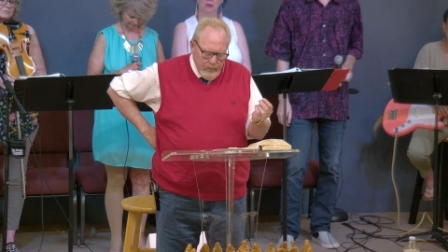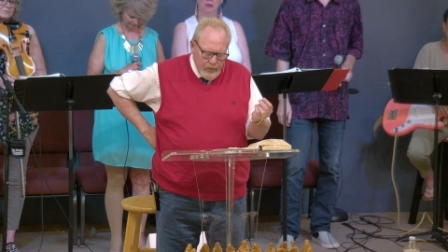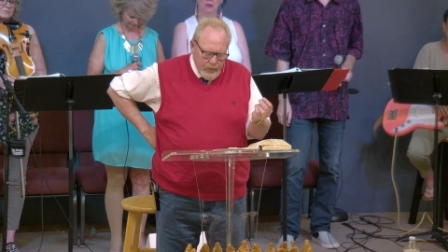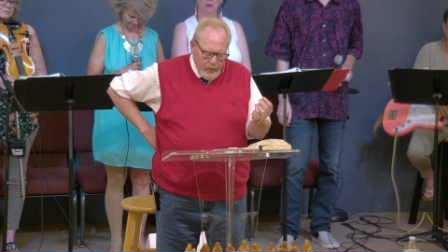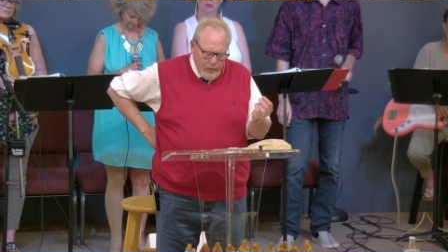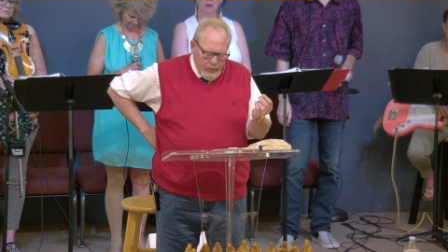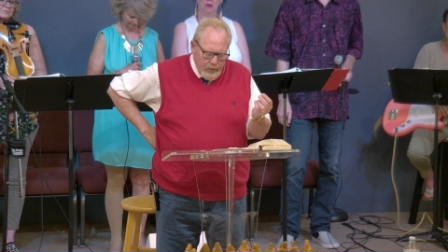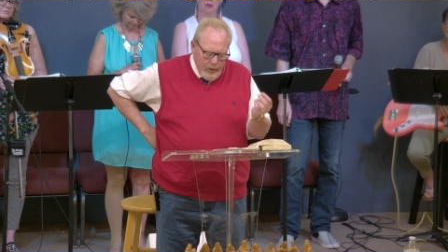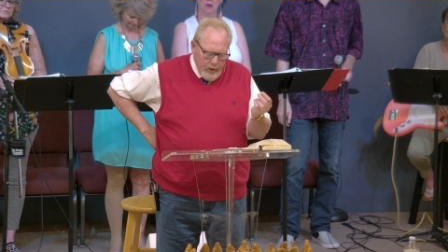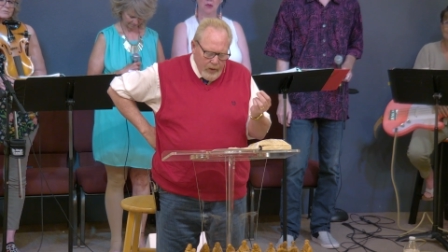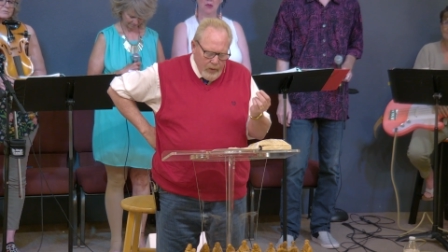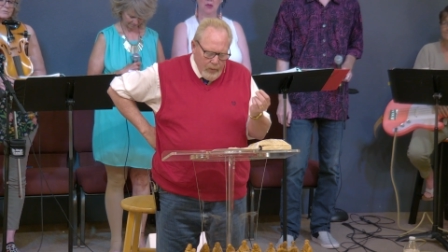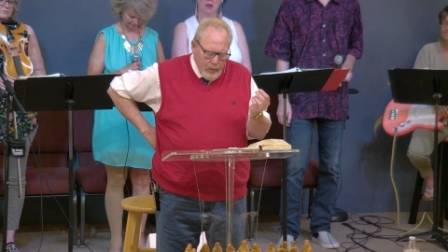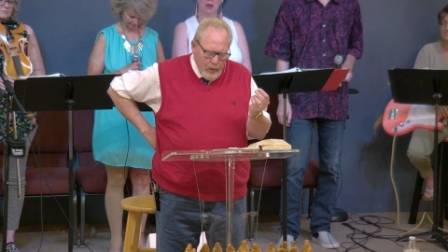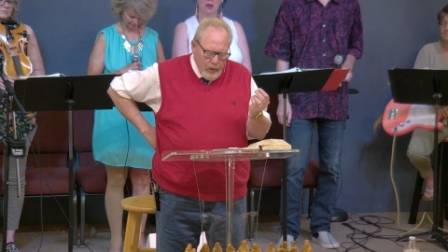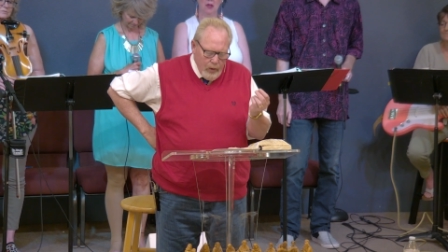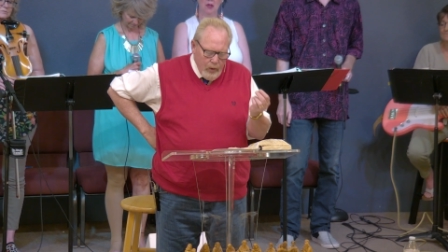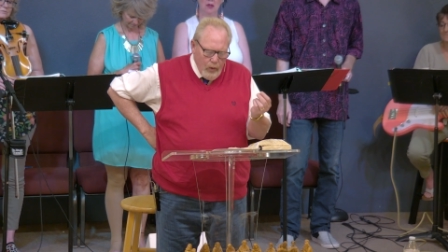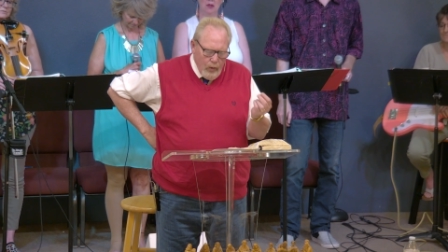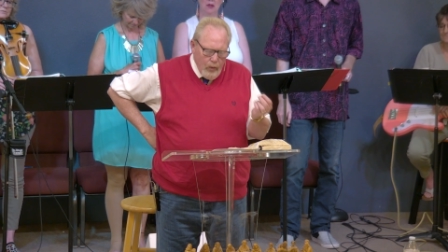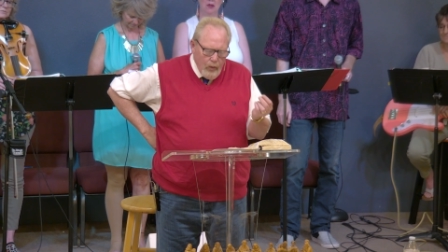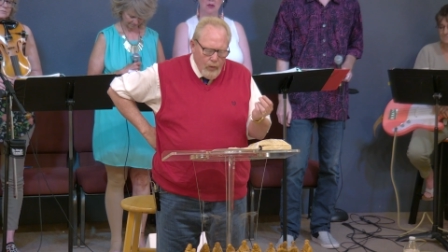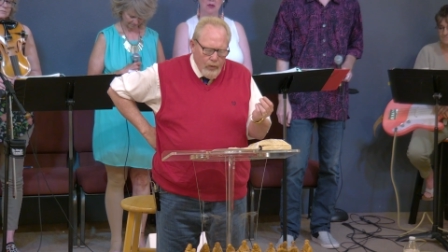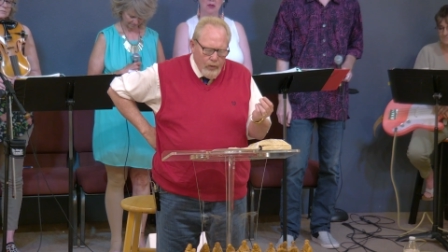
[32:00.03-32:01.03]
So, Father, we
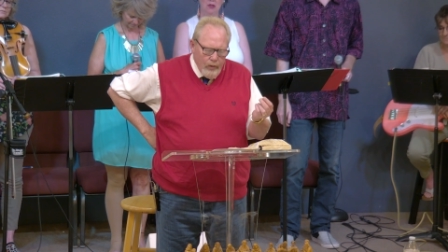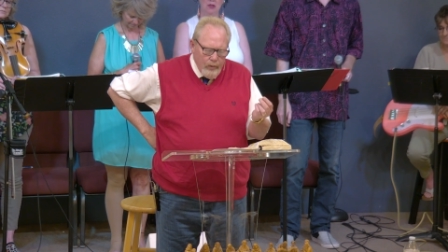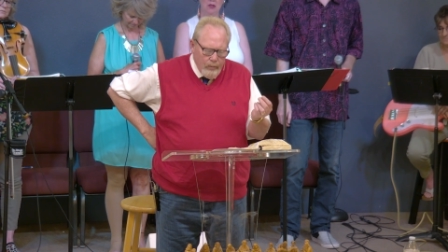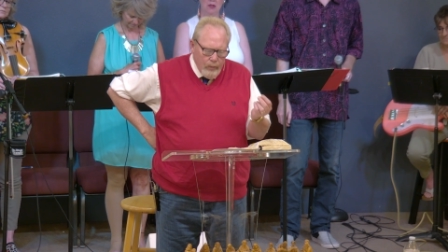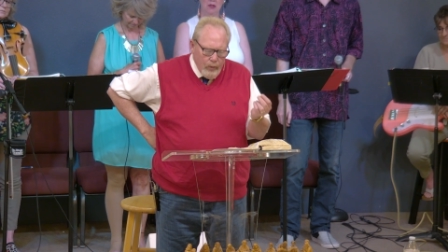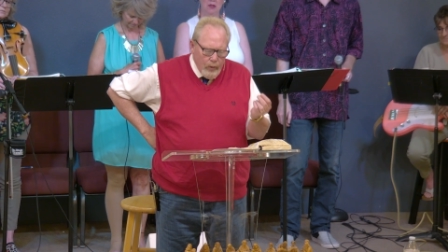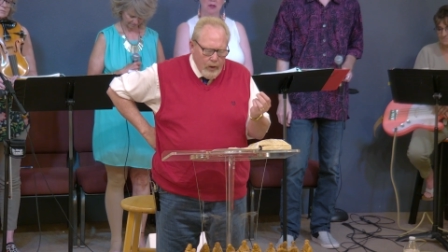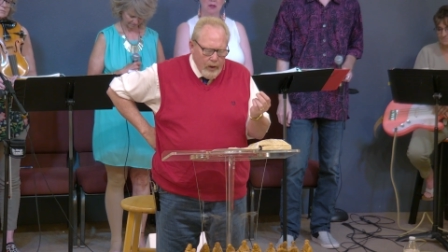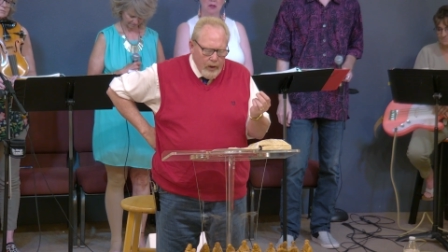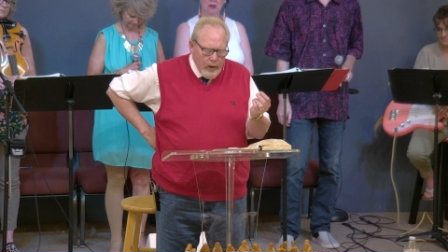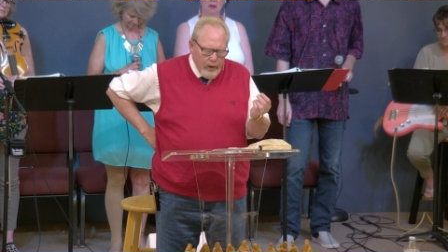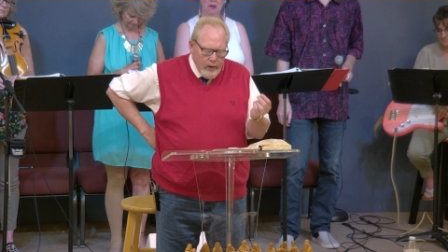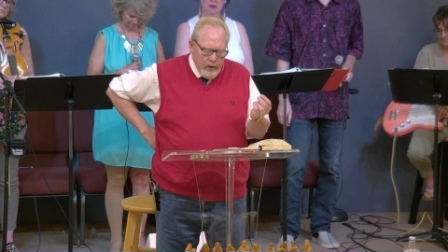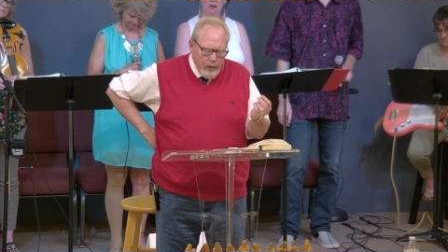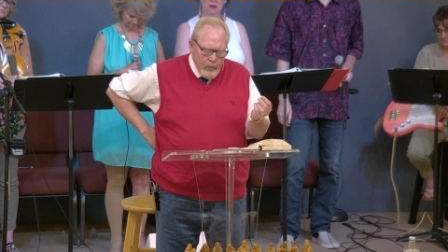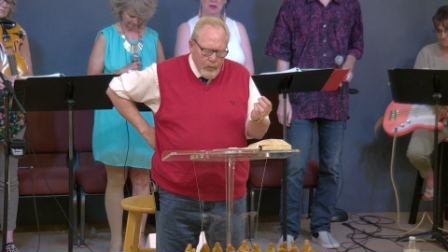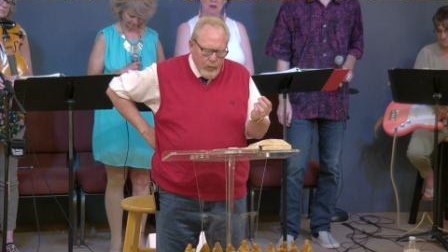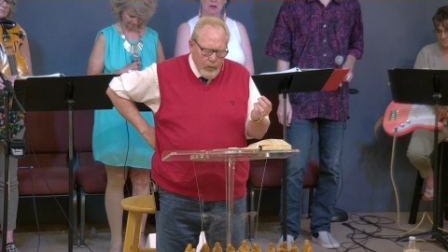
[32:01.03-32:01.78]
hold the bread